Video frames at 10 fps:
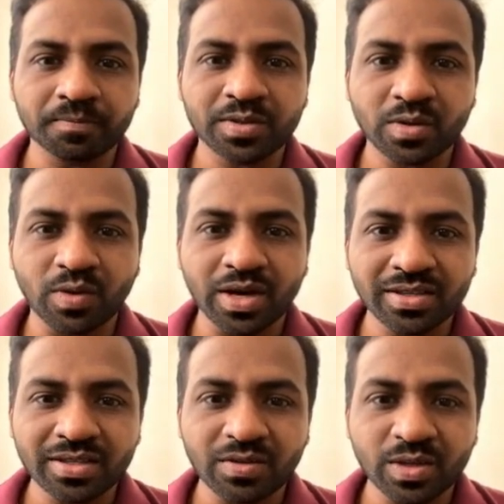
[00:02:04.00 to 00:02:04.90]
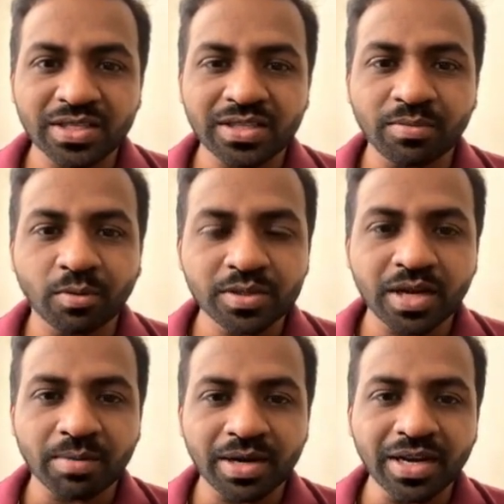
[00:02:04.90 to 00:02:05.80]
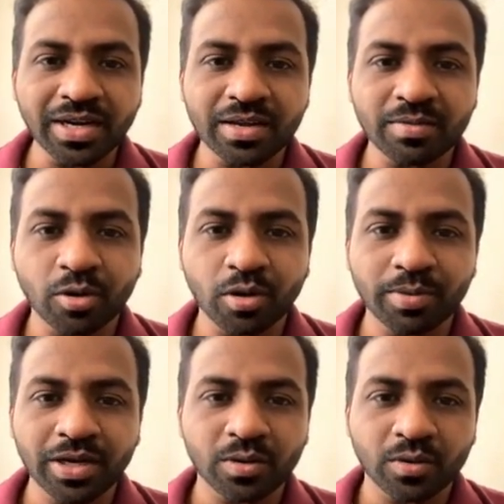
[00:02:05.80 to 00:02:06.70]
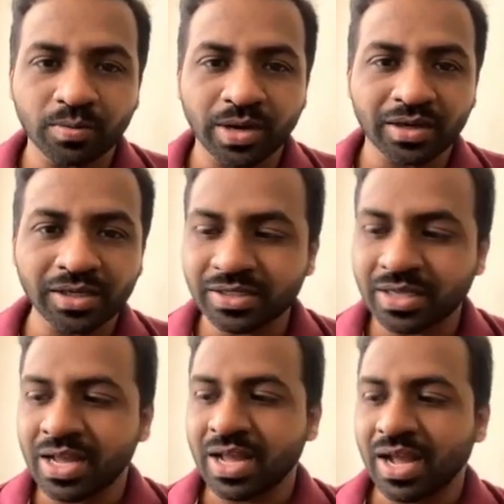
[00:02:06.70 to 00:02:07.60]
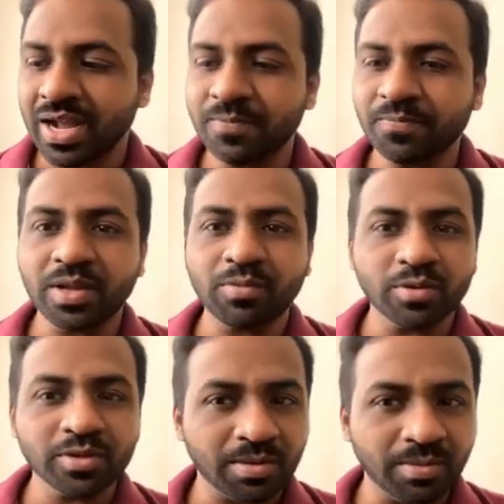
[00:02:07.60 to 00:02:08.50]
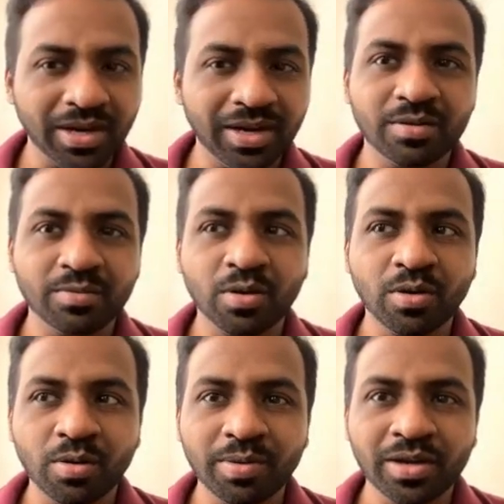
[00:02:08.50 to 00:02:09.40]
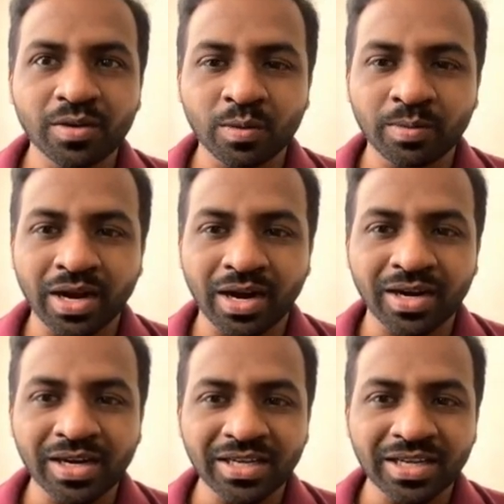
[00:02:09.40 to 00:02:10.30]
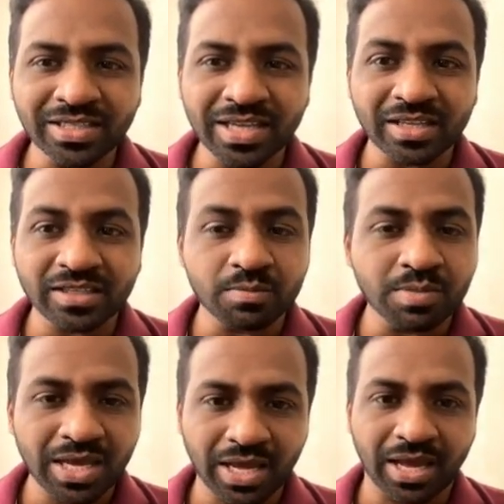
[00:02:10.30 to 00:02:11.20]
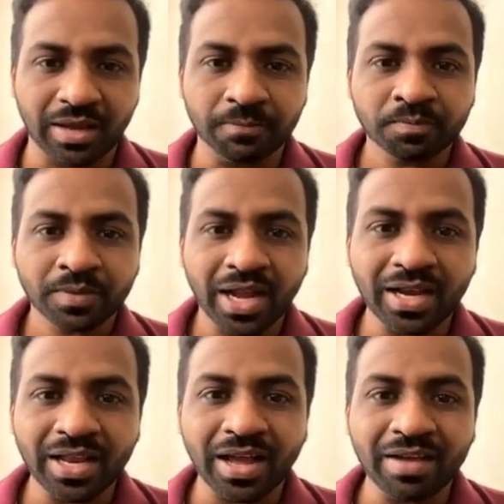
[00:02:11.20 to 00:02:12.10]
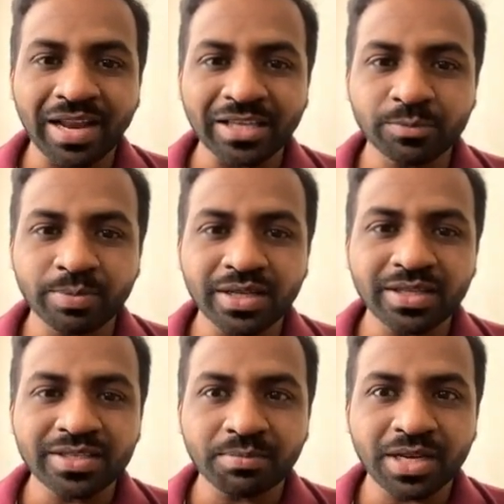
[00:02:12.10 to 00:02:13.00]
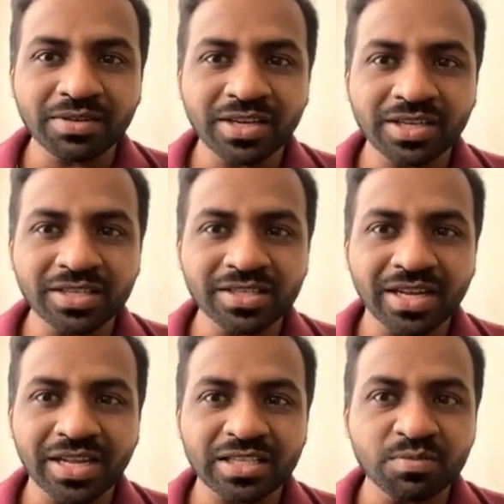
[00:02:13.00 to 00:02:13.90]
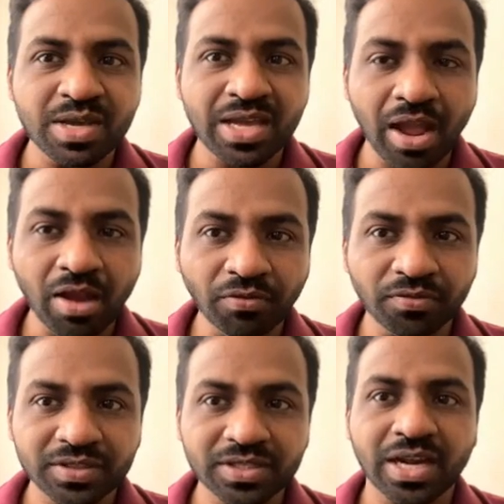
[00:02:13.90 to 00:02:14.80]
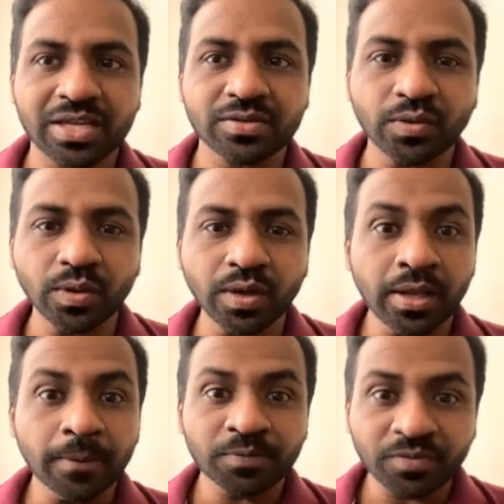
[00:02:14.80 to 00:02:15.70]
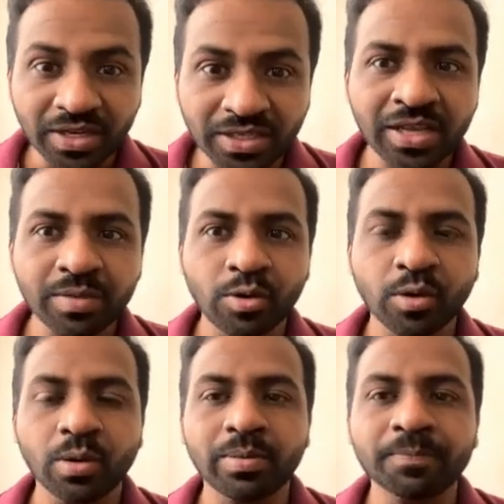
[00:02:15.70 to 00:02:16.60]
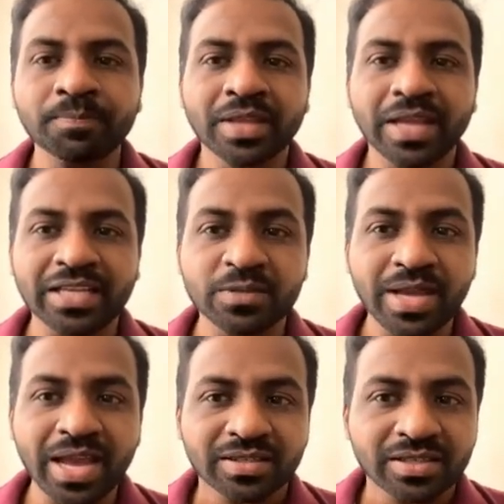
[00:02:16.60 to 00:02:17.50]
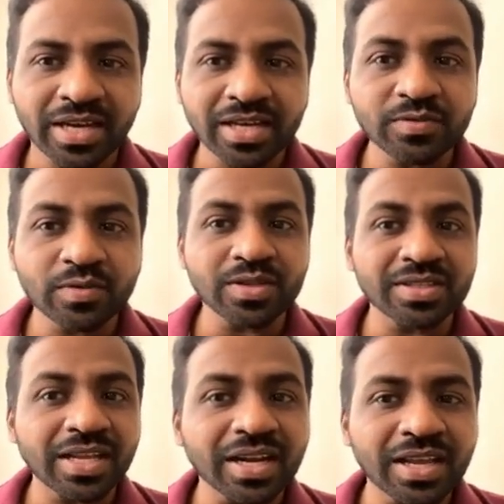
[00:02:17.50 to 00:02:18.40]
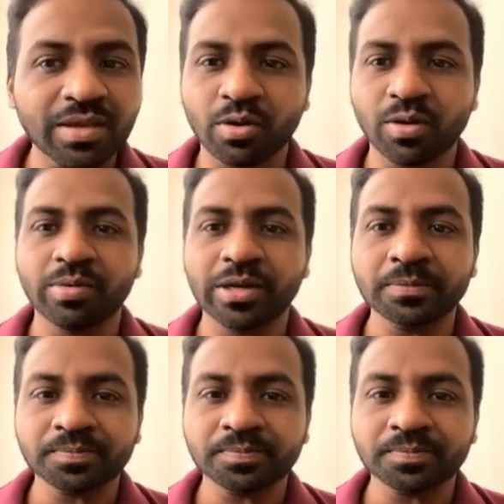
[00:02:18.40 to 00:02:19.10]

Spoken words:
So which is the most abundant hemoglobin in human adults? And the most abundant hemoglobin in human adult is HbA, and I will expand these abbreviations. That HbF stands for fetal hemoglobin, HbS stands for sickle hemoglobin,